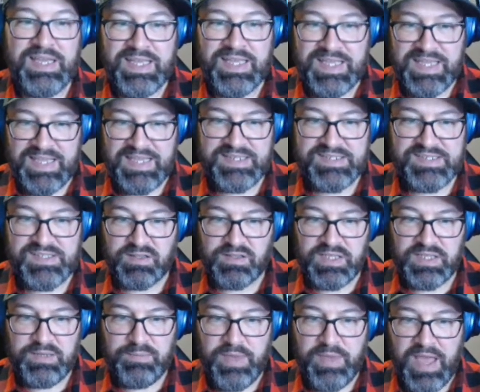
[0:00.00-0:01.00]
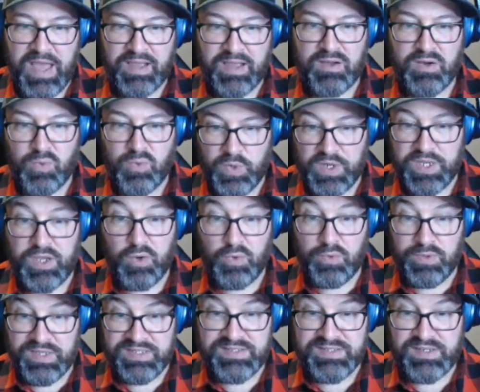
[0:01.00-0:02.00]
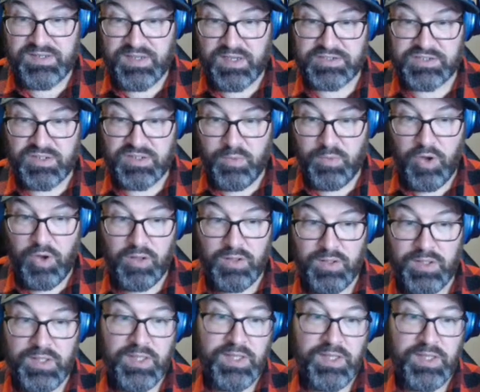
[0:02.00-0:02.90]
He's the lead back. Rico needs to touch the ball.